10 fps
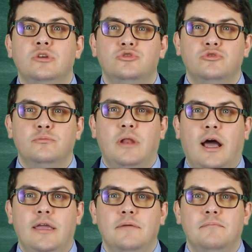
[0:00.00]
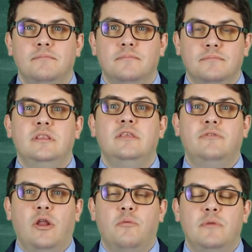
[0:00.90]
supply,
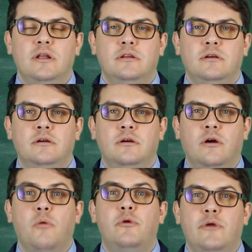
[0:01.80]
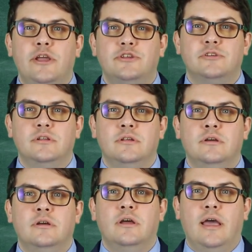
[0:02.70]
development, operation,
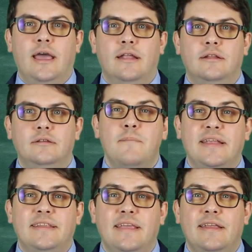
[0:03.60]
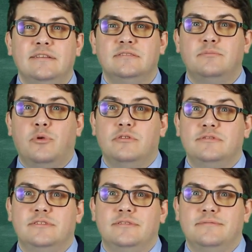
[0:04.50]
and maintenance
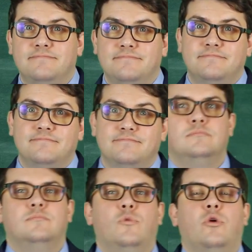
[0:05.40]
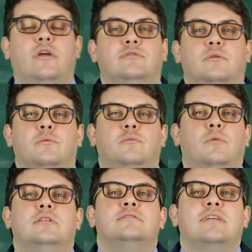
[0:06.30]
process. Okay, so
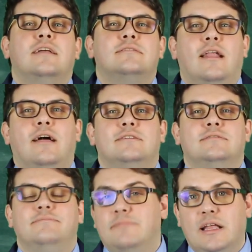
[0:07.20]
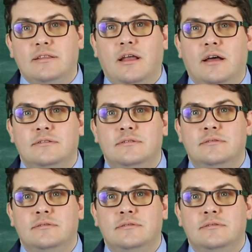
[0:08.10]
what does that tell us? Not a lot.